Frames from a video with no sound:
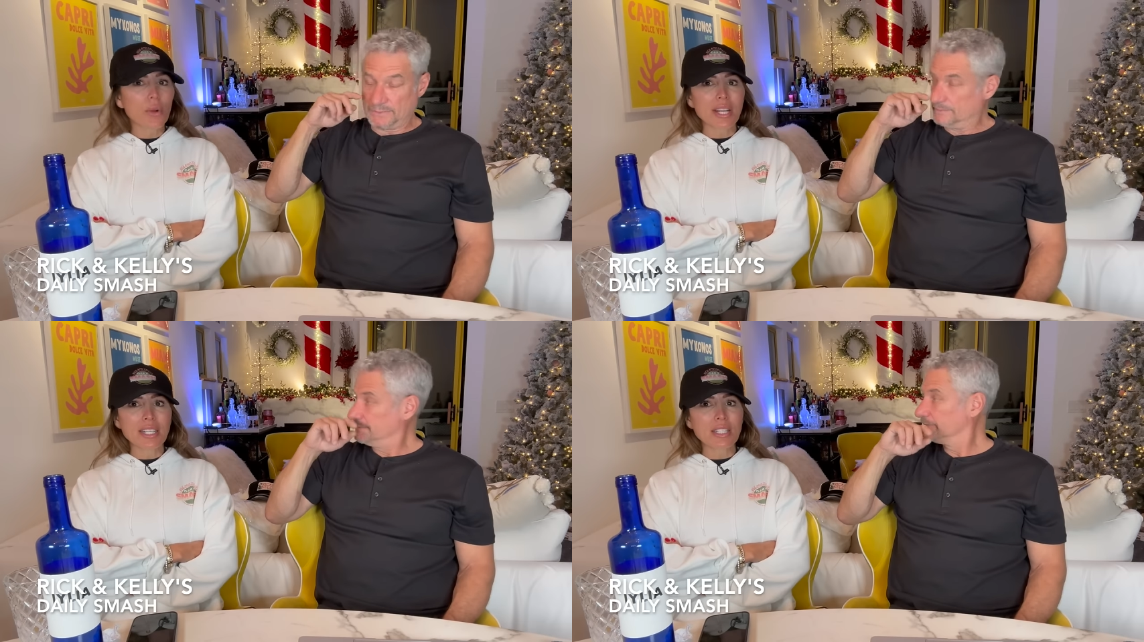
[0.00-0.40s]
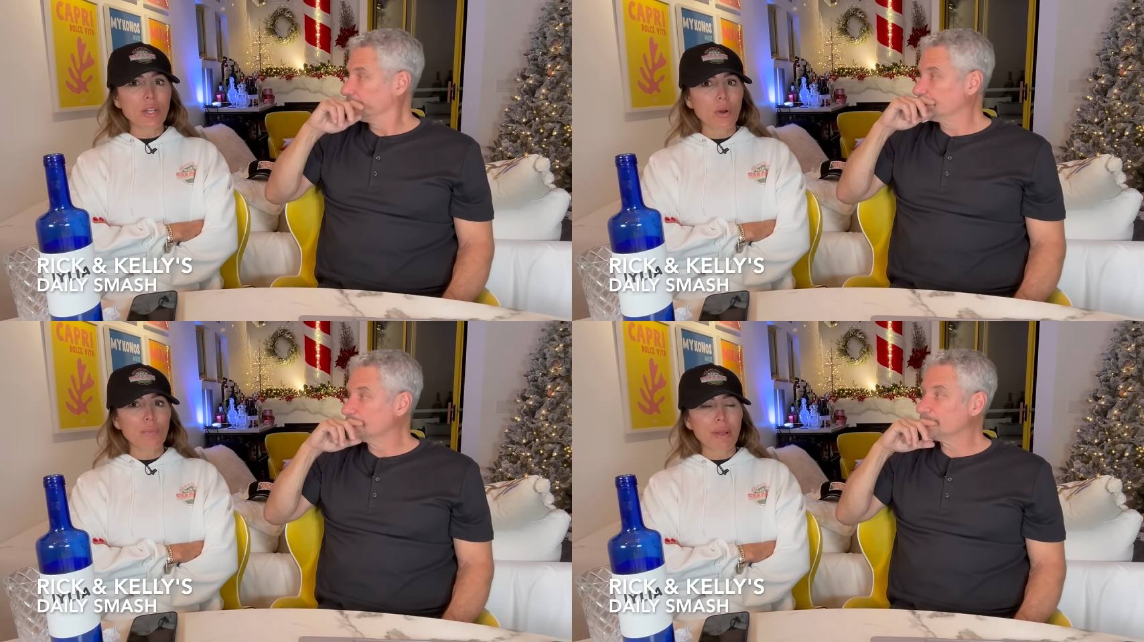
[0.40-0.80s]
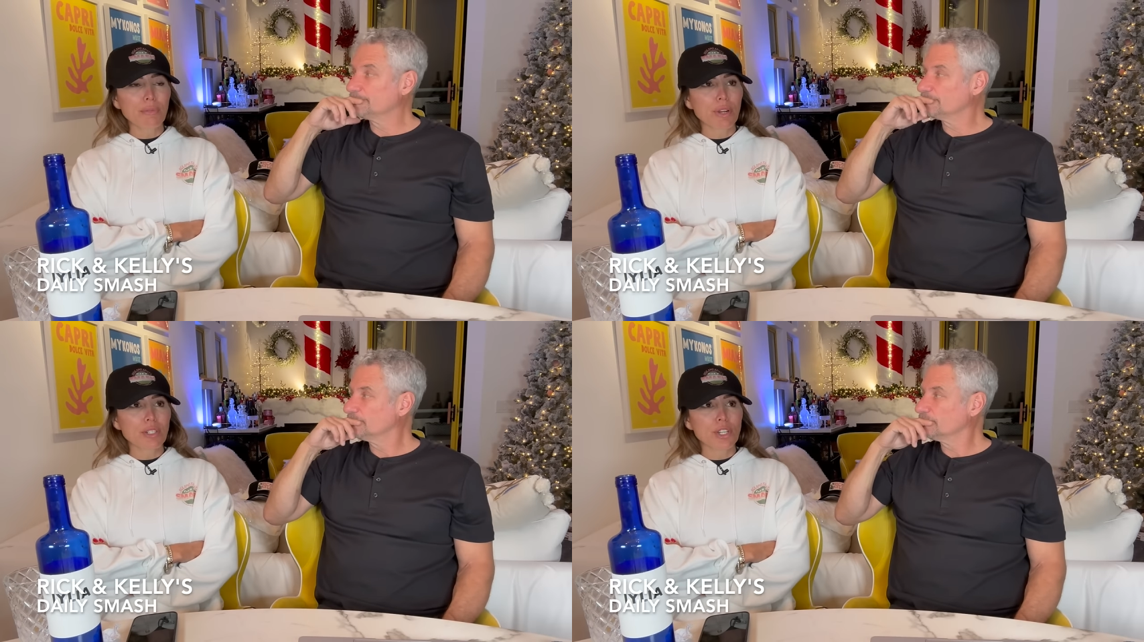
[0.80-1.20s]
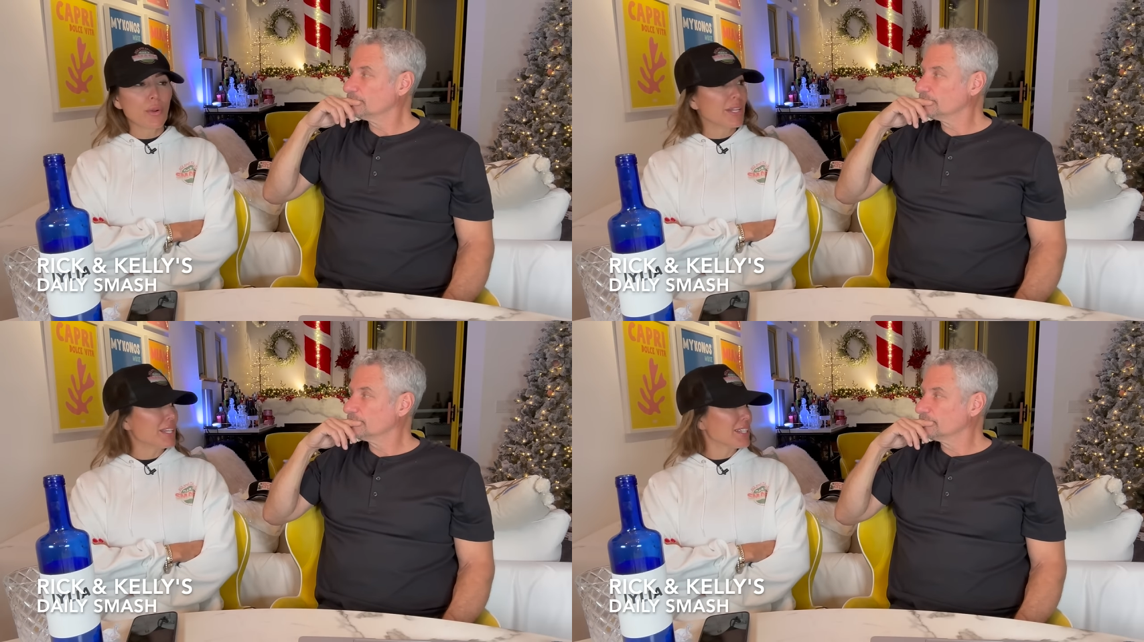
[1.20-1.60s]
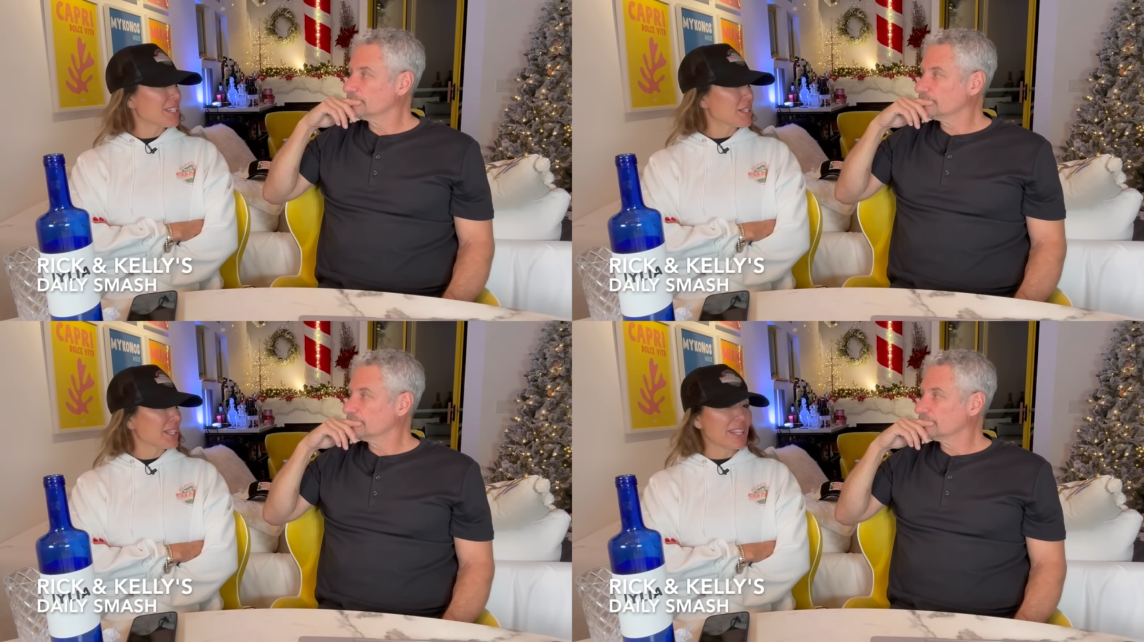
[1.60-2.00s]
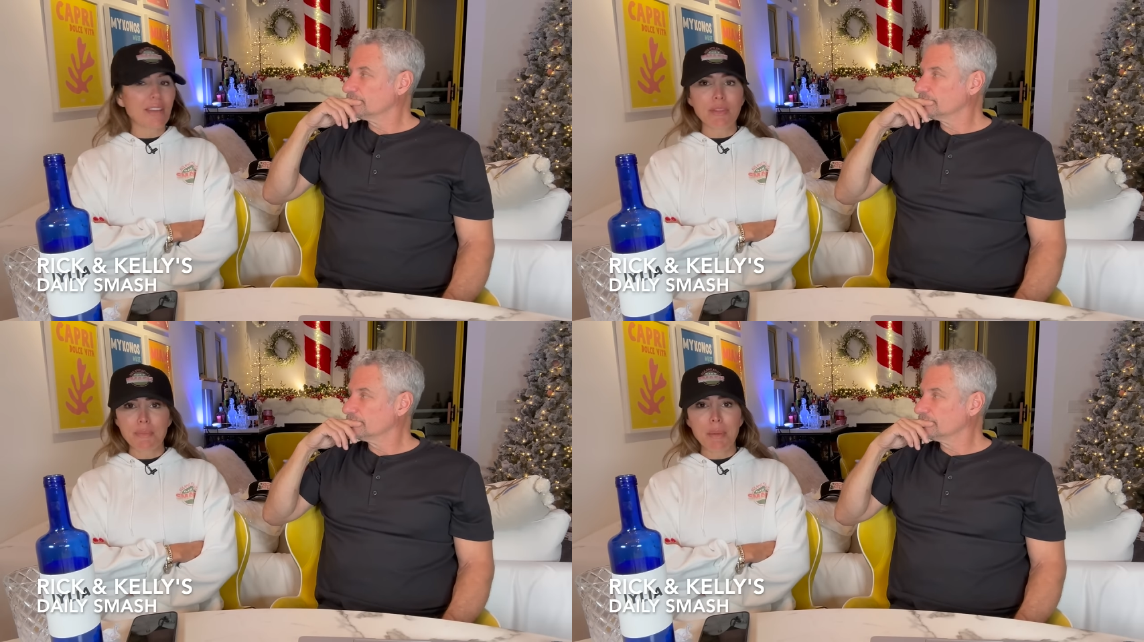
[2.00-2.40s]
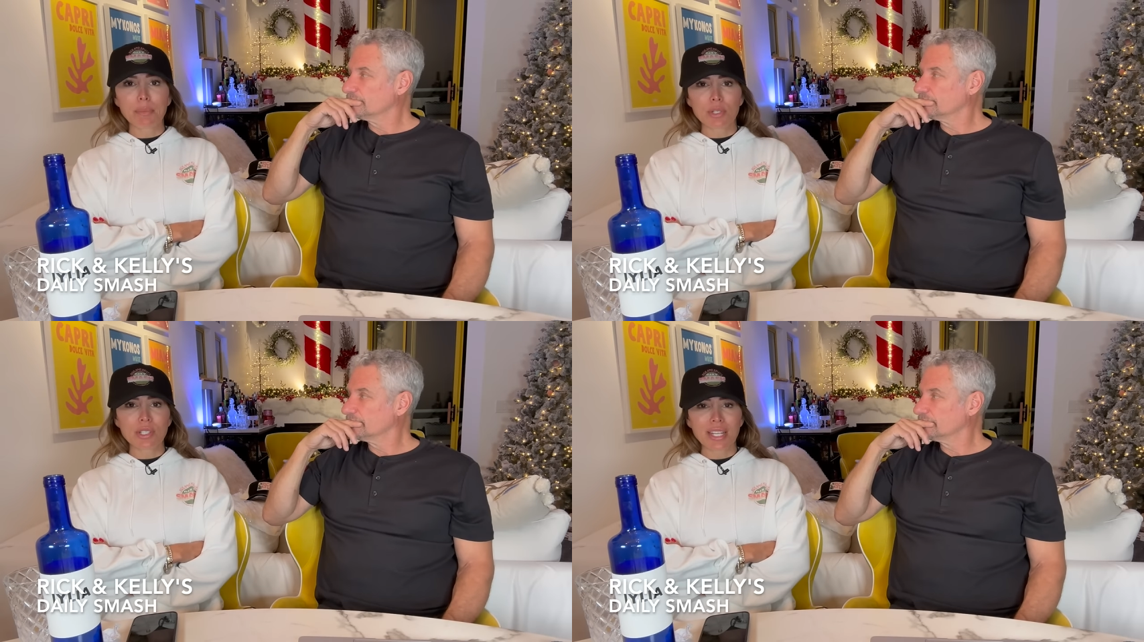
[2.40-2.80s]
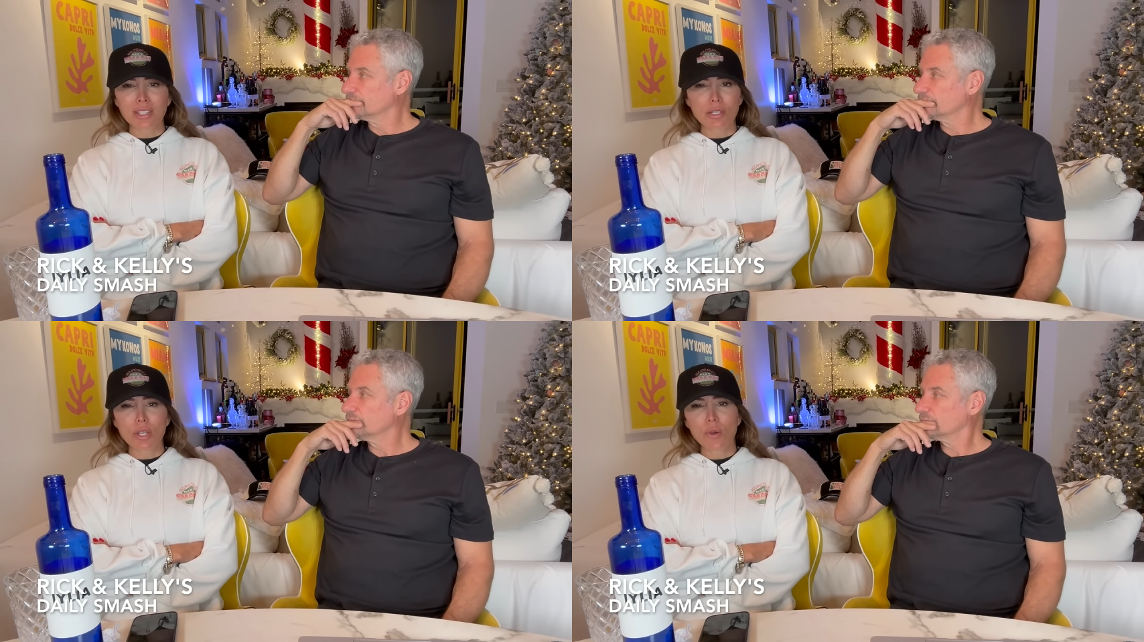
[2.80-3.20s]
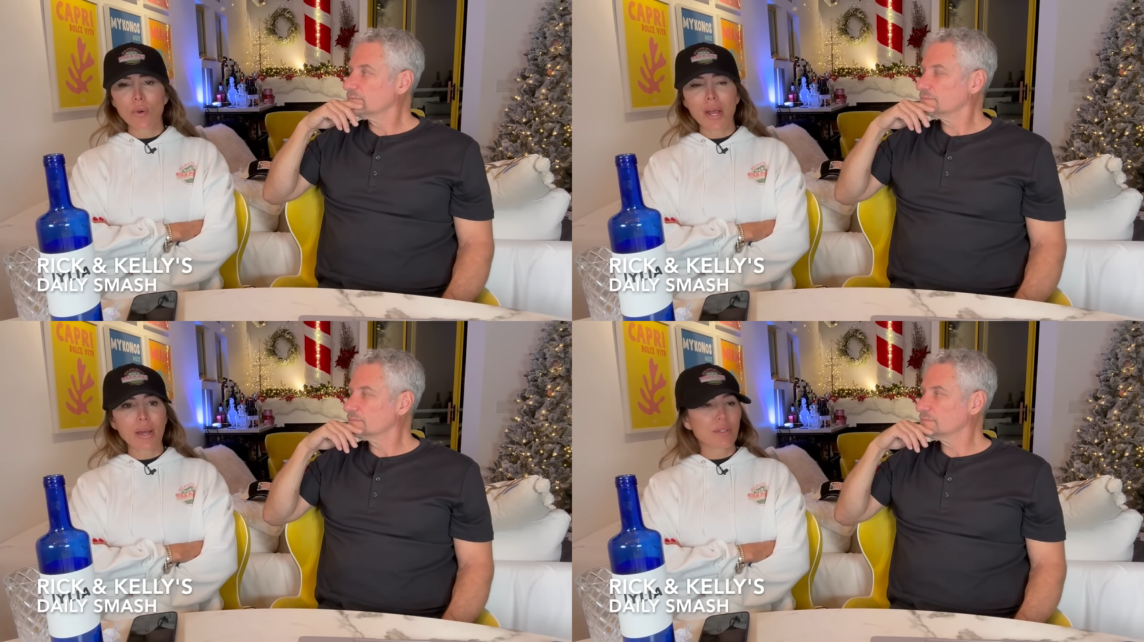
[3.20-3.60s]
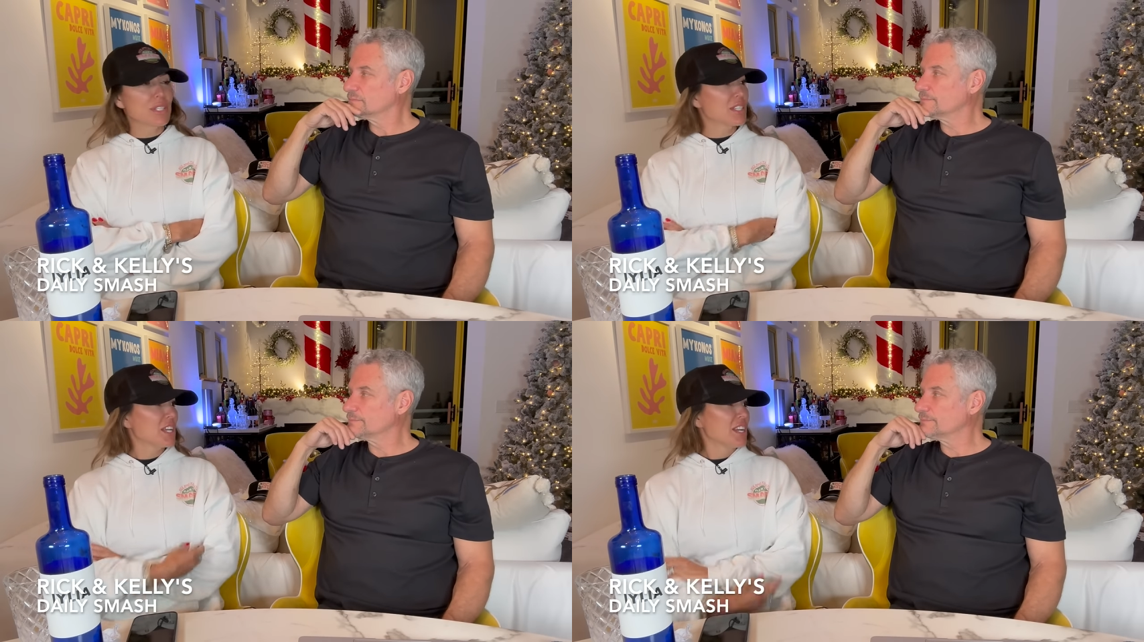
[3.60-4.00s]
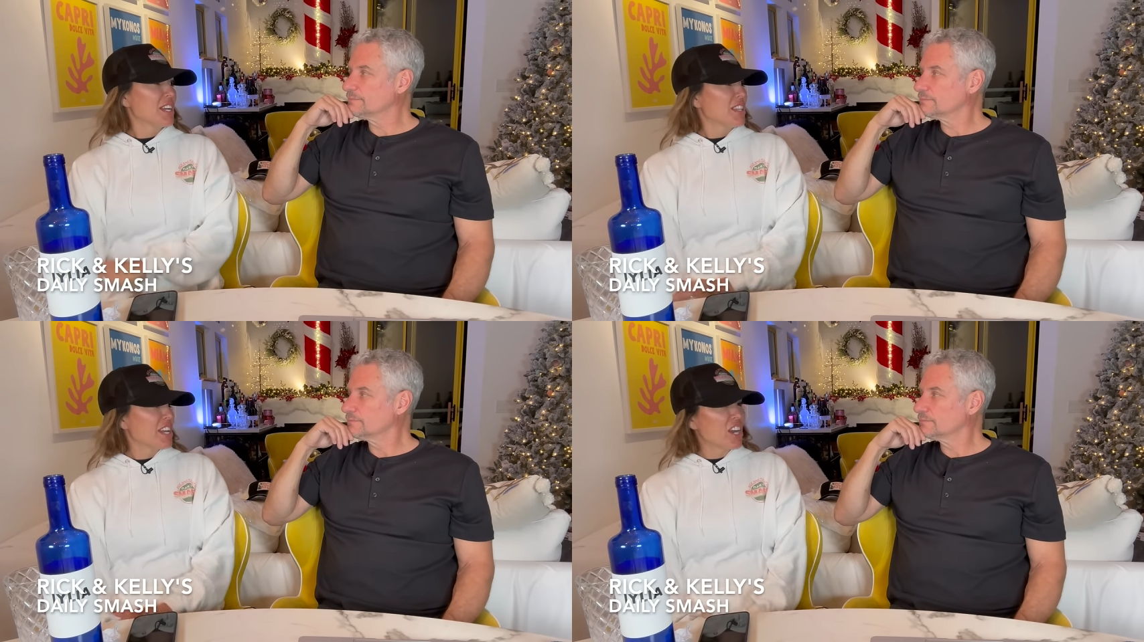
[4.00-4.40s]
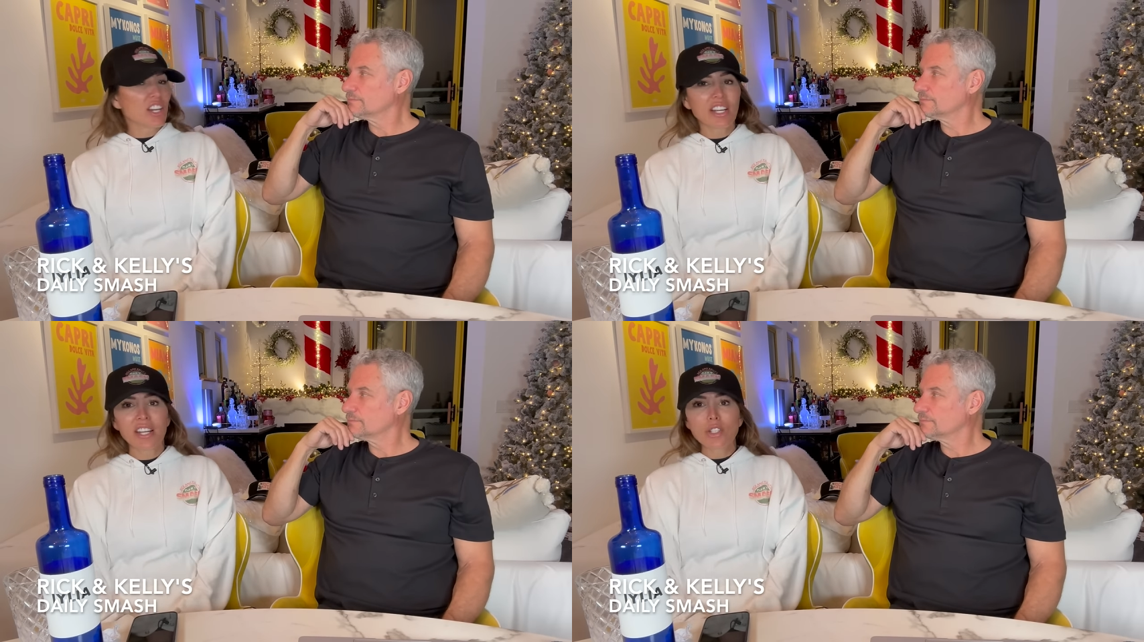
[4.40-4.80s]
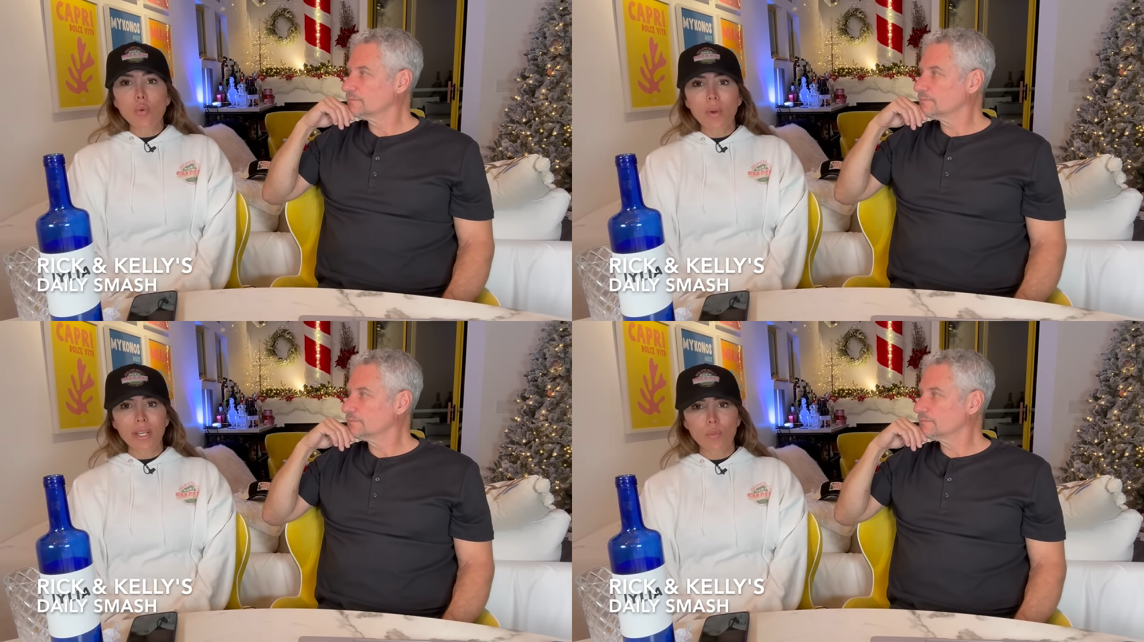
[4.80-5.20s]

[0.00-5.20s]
Speaker 1: It, so my friend Jody is like they have the members like the Soho House mm-hmm. there. Twenty